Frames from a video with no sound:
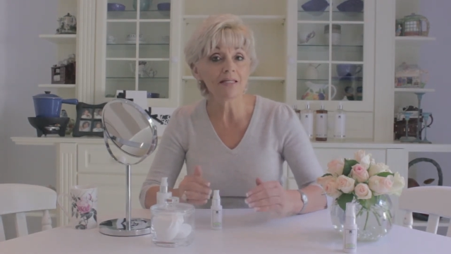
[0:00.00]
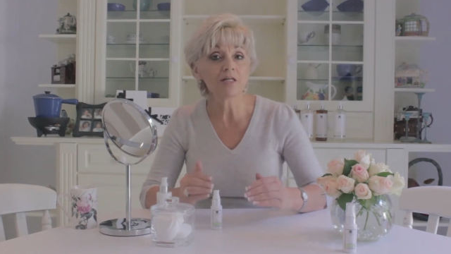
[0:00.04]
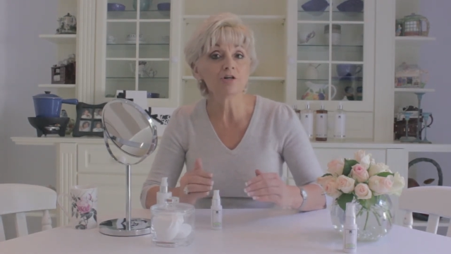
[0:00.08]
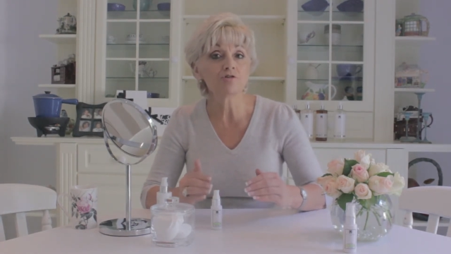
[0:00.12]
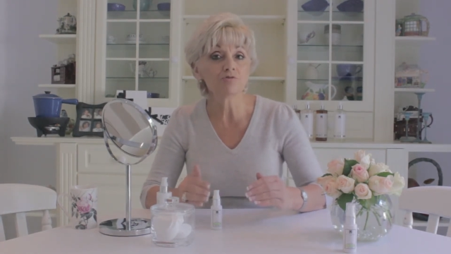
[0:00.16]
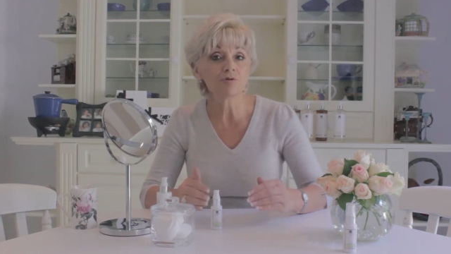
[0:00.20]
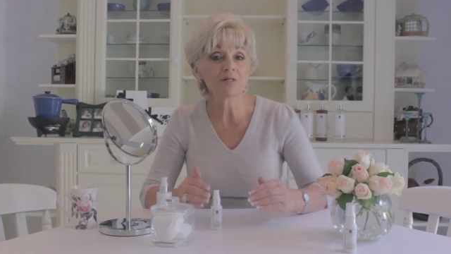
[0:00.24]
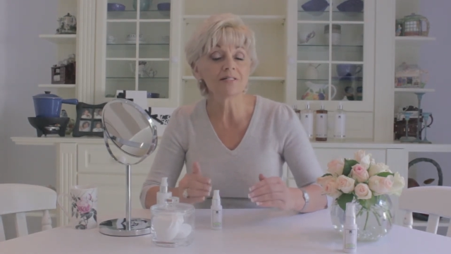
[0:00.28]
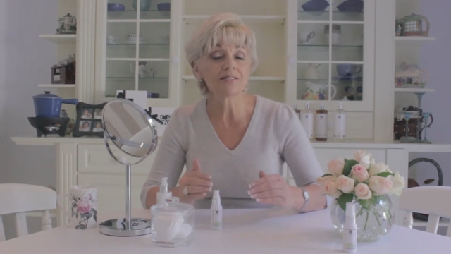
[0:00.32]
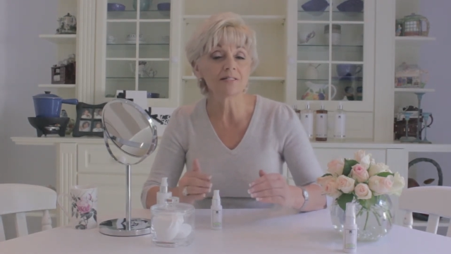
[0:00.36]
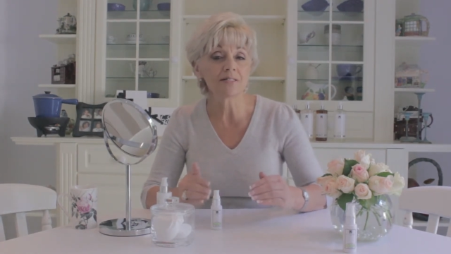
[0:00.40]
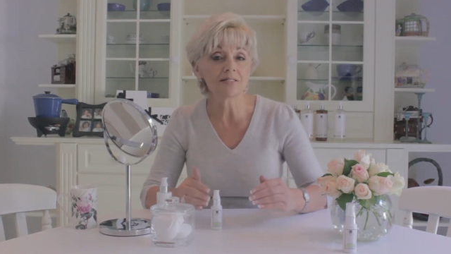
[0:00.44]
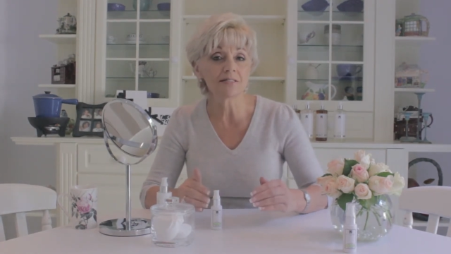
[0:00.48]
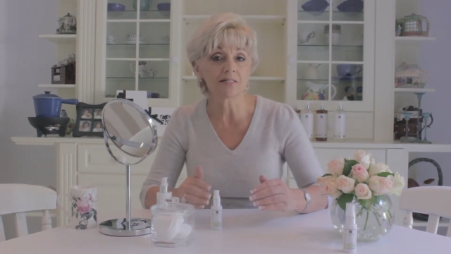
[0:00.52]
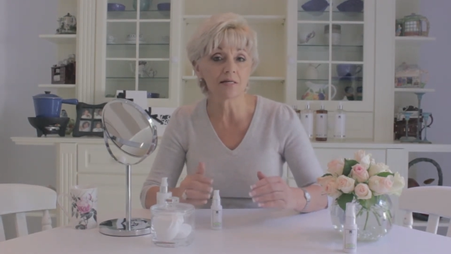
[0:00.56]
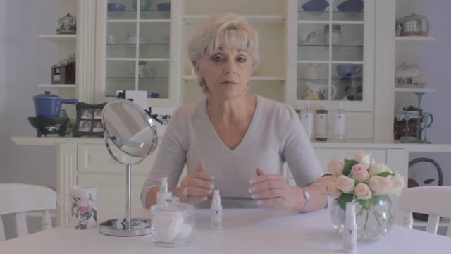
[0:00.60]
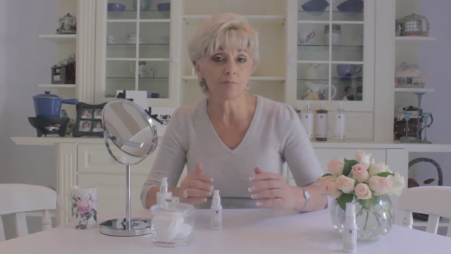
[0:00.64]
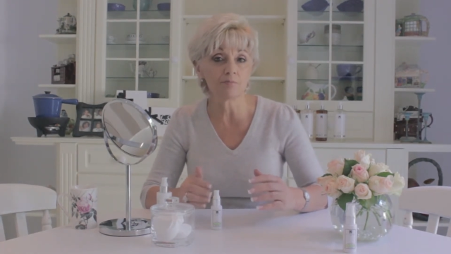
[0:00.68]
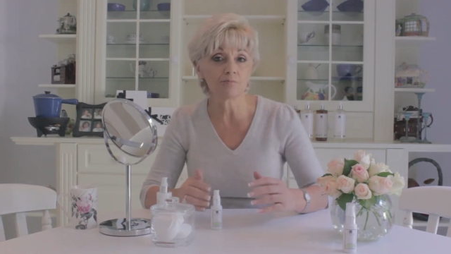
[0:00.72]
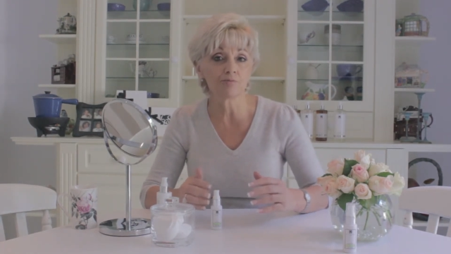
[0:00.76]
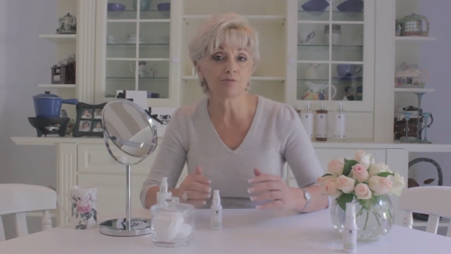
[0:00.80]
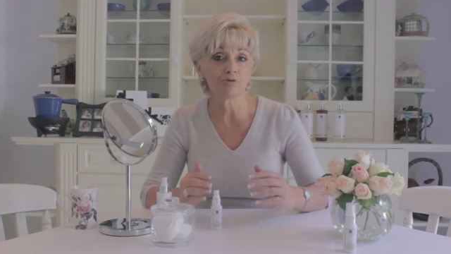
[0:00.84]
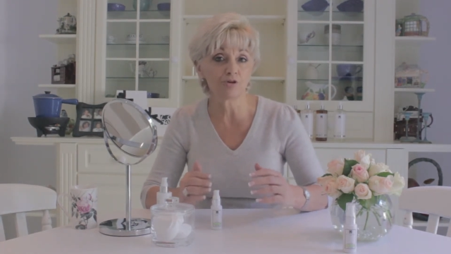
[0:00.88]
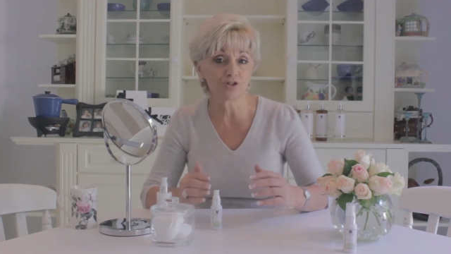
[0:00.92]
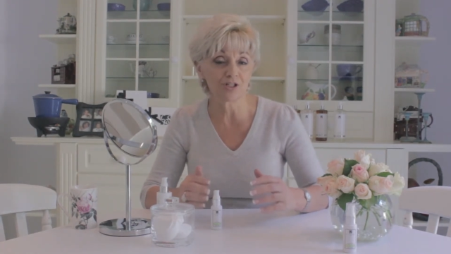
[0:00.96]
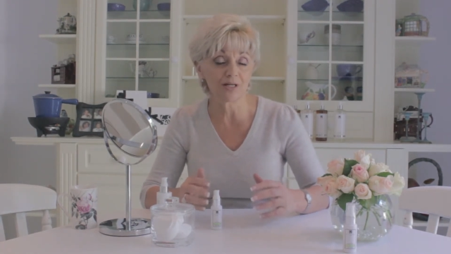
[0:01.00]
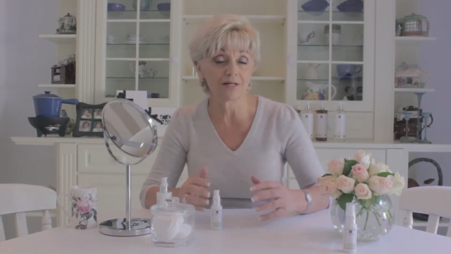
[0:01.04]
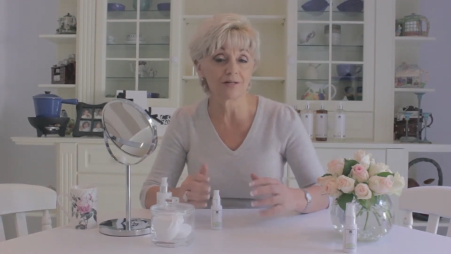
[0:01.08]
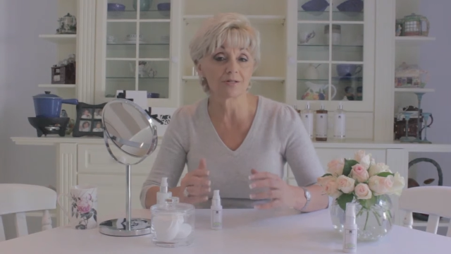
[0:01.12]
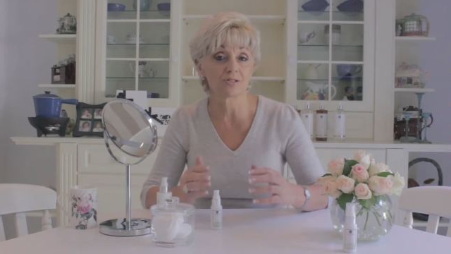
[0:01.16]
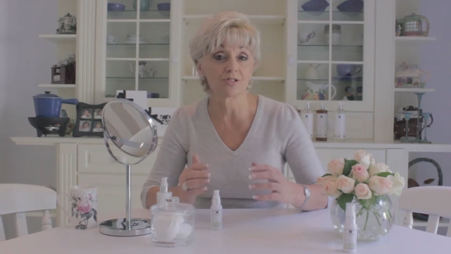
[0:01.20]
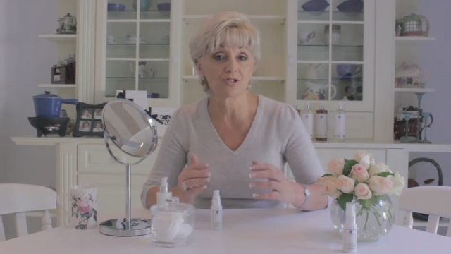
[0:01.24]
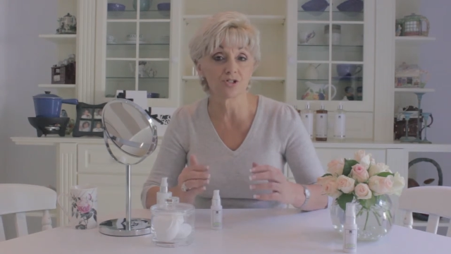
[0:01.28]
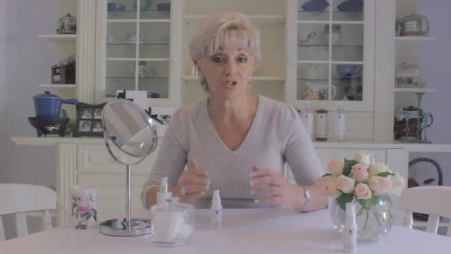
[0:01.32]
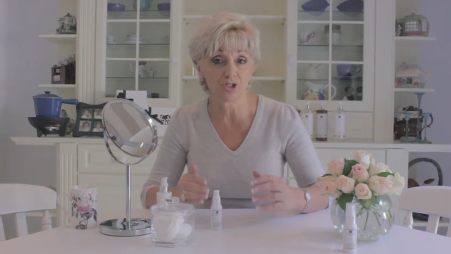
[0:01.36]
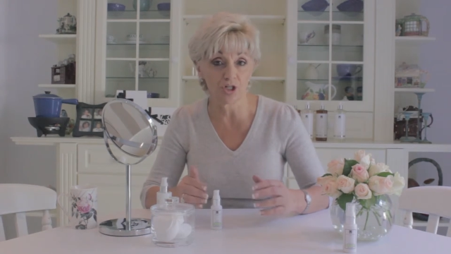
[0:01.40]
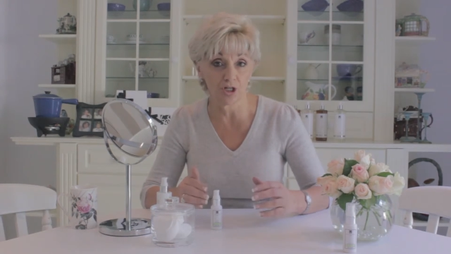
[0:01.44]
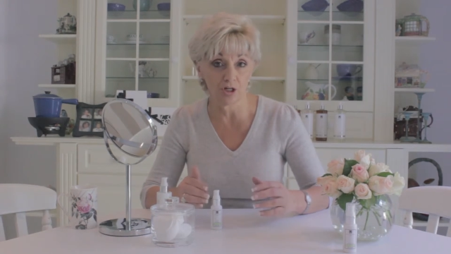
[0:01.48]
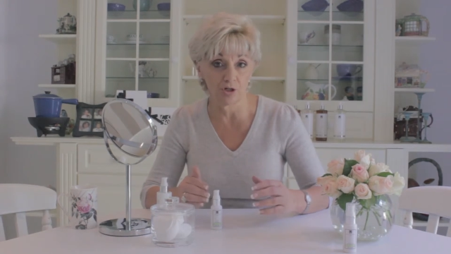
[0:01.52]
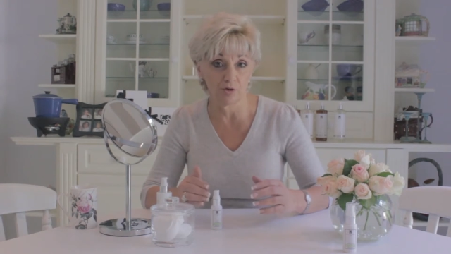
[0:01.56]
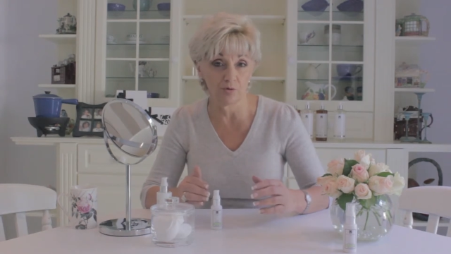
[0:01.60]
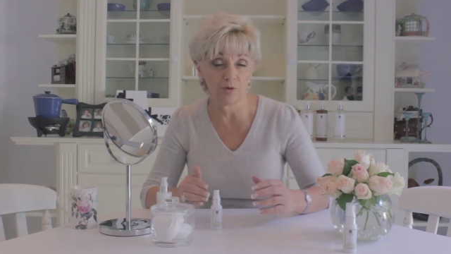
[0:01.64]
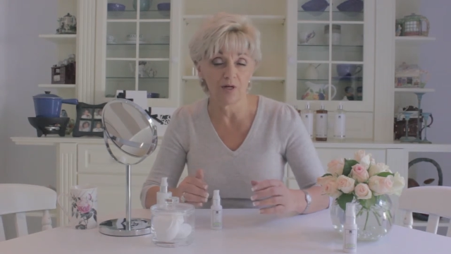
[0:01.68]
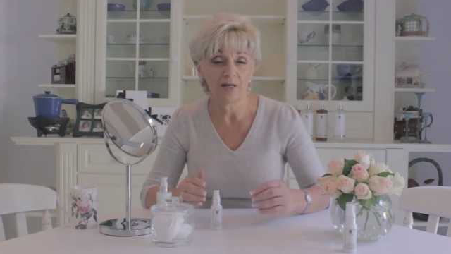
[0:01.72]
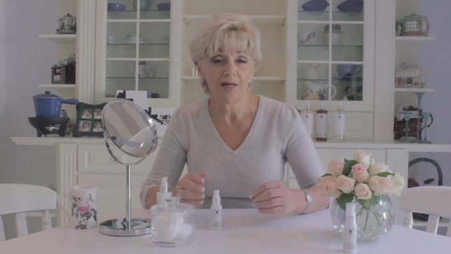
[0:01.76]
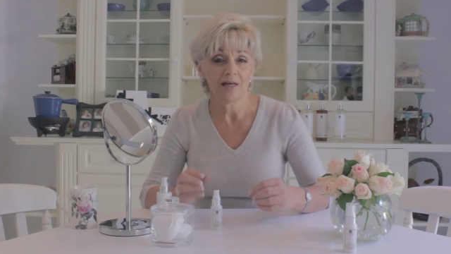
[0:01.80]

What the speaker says: greasy skin products do.